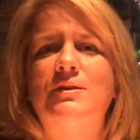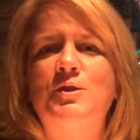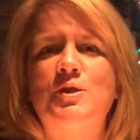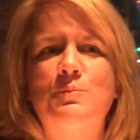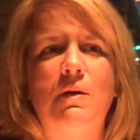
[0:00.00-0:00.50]

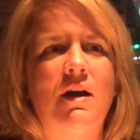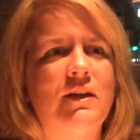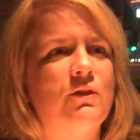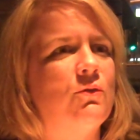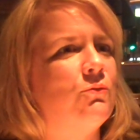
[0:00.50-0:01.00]

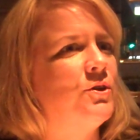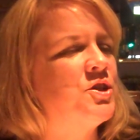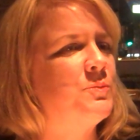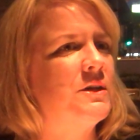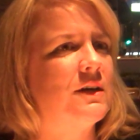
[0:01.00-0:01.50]
Smile, wish
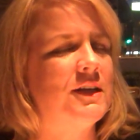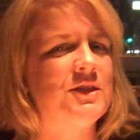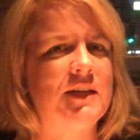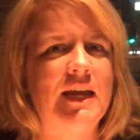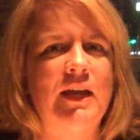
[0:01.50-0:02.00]
them a nice
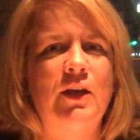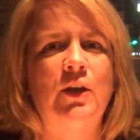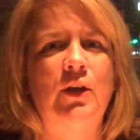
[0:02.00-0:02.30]
day,